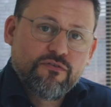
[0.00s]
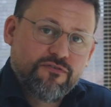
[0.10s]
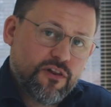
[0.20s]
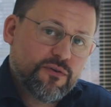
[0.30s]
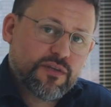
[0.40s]

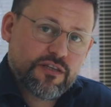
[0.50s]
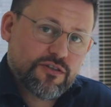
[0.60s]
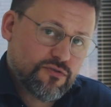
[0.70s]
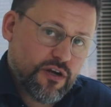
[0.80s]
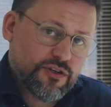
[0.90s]
Follow the
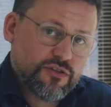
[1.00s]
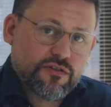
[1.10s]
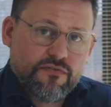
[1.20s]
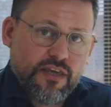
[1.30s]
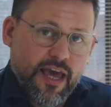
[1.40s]

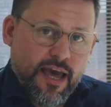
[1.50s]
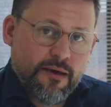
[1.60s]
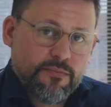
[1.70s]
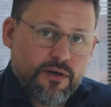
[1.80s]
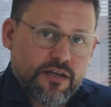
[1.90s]
instructions of the
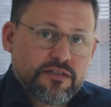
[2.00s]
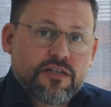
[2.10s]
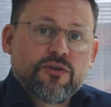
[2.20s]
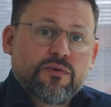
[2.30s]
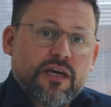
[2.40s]
app
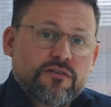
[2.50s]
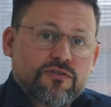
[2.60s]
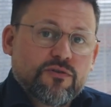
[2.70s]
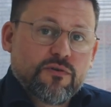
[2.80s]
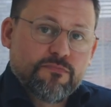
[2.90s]
until you
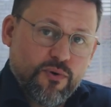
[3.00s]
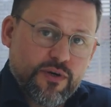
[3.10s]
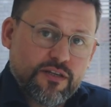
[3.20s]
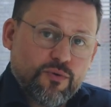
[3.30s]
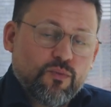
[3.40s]
get to a
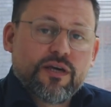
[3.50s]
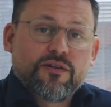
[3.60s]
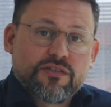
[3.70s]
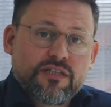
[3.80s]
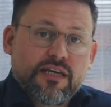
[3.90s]
point where it
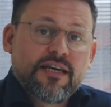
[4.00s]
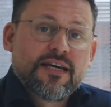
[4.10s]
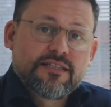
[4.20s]
will say,